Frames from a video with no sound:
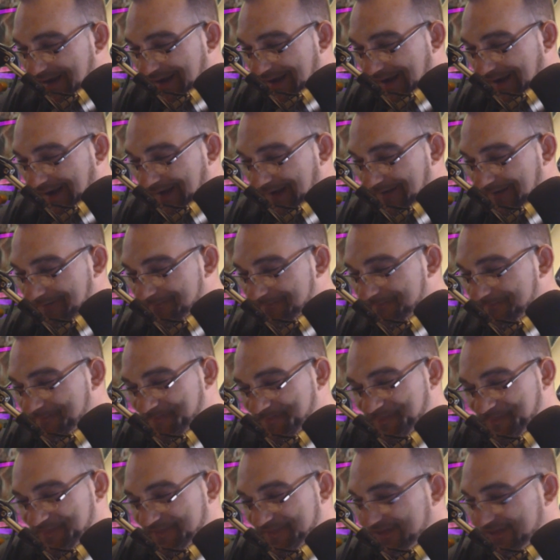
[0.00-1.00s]

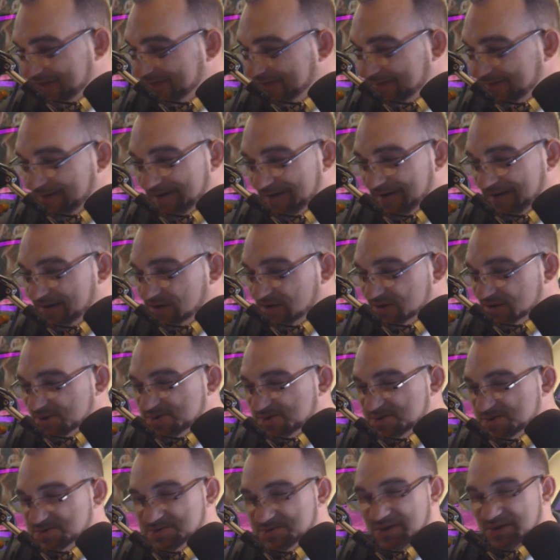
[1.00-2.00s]
This one here
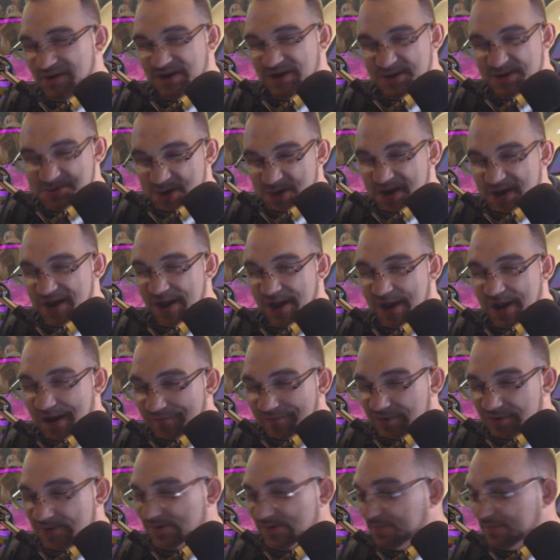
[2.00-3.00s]
is just really trying to
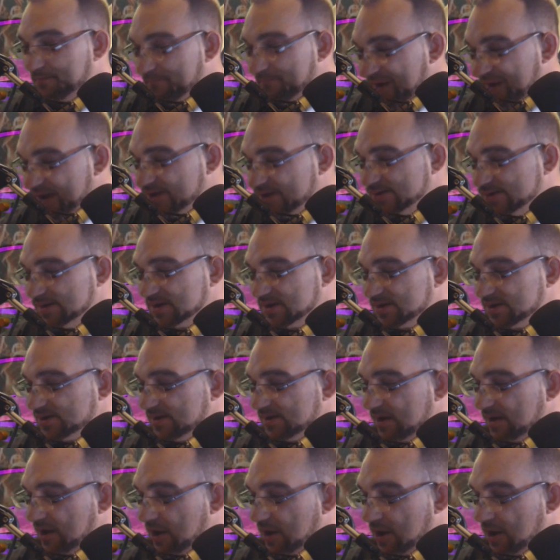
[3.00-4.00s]
cover some
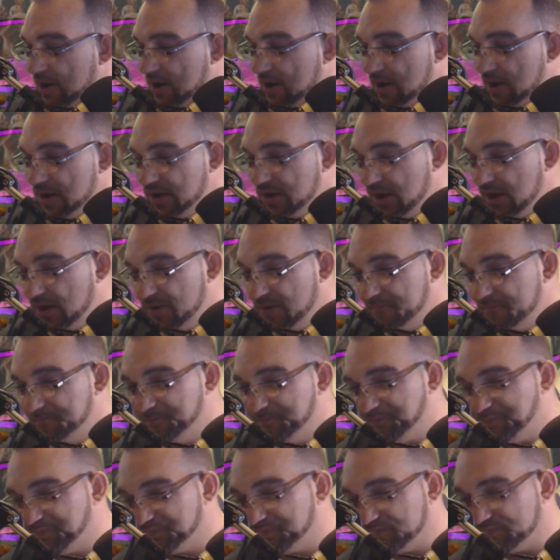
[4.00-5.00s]
basics. So,
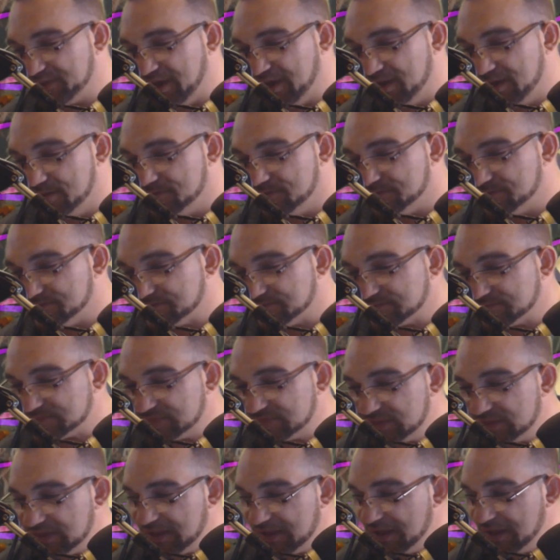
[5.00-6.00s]

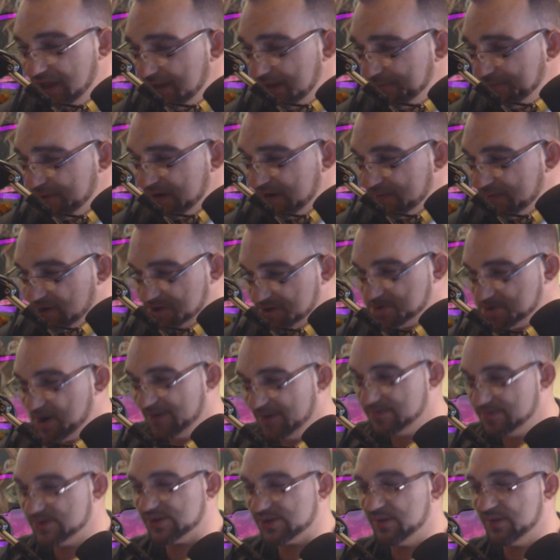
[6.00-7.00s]
that pretty much
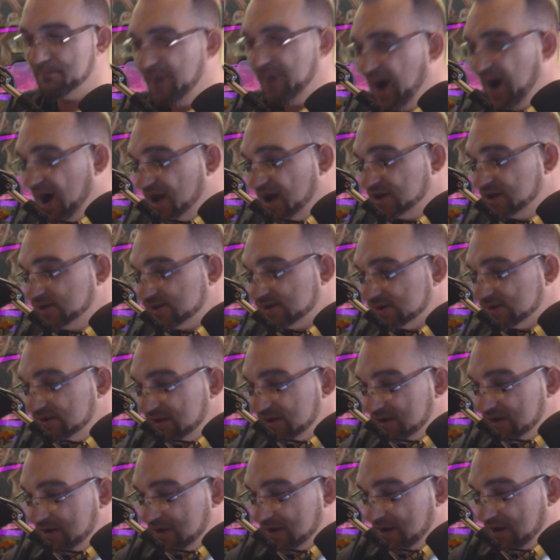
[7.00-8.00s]
covers the mods.
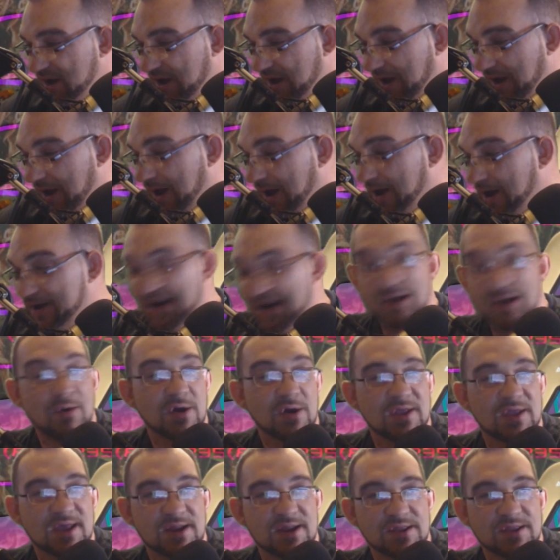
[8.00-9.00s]
Now
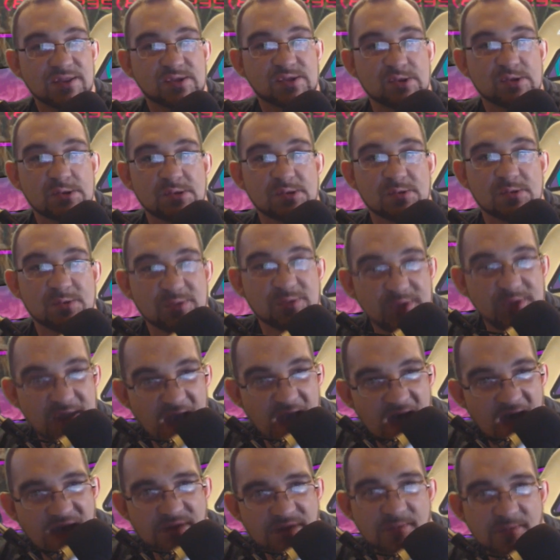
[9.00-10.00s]
I'll get into
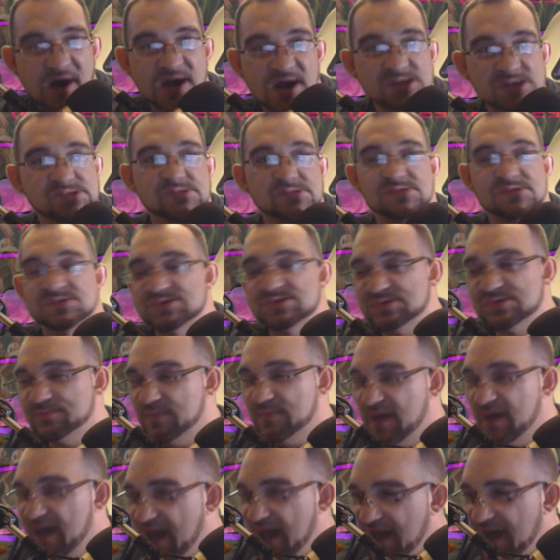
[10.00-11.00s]
the atomizers.
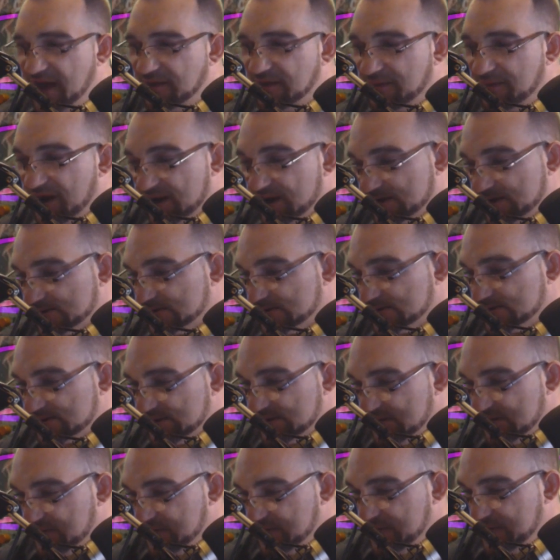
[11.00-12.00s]
Atomizers.